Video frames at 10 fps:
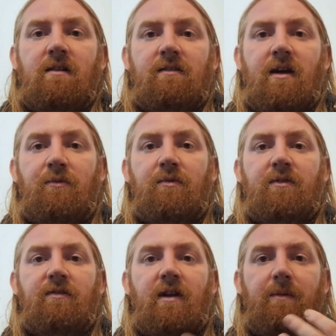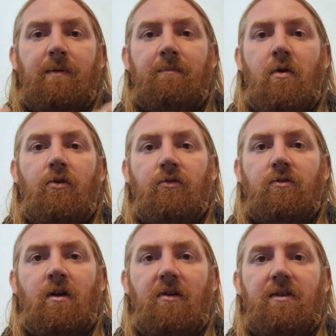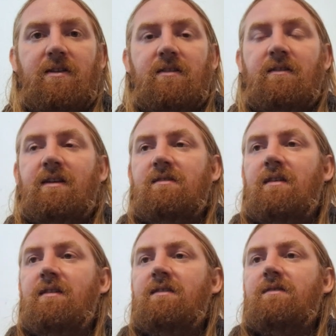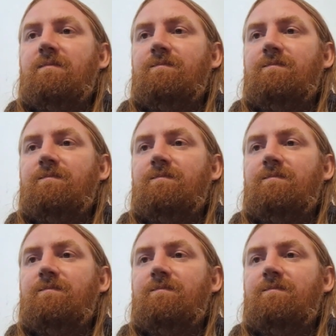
to help them develop moral courage and things like this.